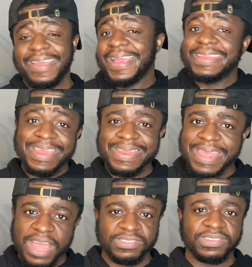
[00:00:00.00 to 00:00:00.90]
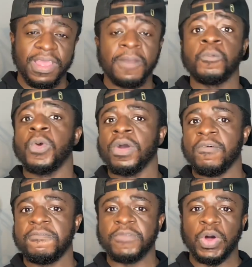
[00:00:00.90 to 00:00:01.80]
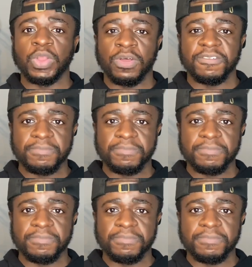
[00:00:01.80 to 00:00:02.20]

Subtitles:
then yes, it will fall off.